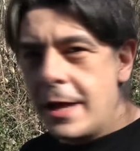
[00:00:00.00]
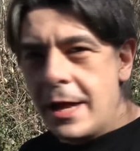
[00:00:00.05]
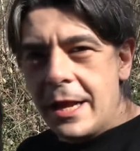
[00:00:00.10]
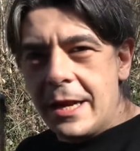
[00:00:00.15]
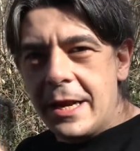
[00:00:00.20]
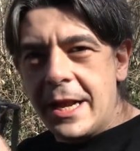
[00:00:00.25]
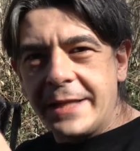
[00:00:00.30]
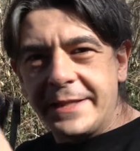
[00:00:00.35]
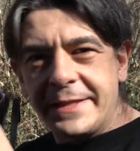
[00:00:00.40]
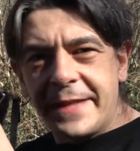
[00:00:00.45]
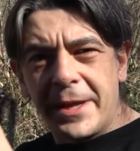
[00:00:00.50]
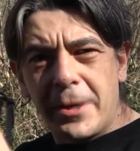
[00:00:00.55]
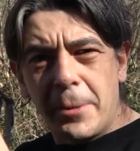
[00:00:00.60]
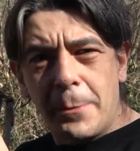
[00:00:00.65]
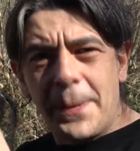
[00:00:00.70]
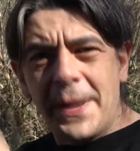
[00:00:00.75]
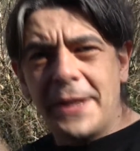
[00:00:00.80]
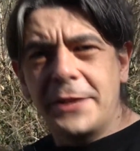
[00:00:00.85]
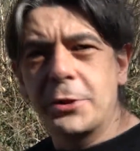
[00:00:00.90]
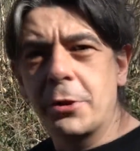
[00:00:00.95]
Let's take a
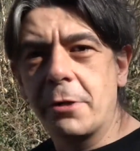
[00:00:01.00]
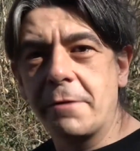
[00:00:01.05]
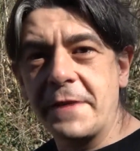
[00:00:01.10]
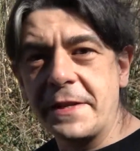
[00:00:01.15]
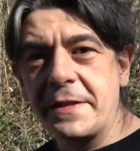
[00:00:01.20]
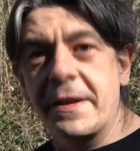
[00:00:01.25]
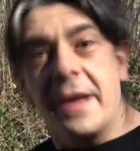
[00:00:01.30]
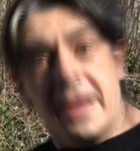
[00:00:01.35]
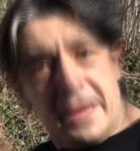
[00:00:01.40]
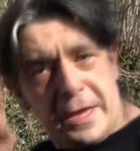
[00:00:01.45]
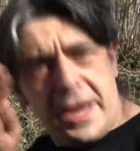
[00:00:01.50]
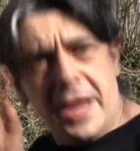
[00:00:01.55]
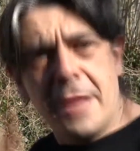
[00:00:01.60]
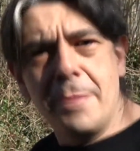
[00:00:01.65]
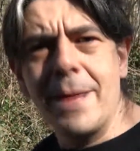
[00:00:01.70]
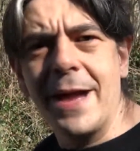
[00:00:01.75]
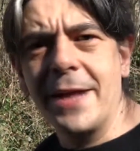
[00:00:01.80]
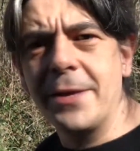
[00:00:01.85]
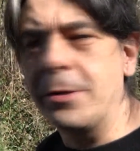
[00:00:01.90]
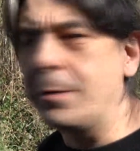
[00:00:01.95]
picture of it in
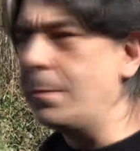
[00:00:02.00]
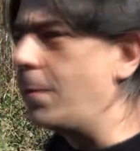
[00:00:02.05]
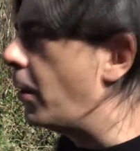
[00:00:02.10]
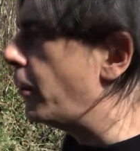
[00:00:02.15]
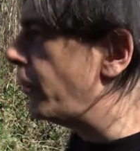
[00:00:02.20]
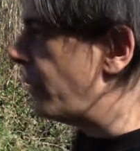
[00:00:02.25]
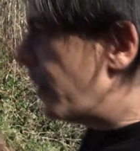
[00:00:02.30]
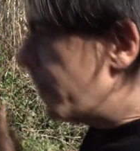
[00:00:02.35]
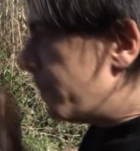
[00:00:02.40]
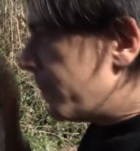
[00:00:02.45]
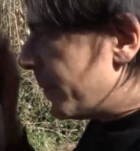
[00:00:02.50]
manual mode.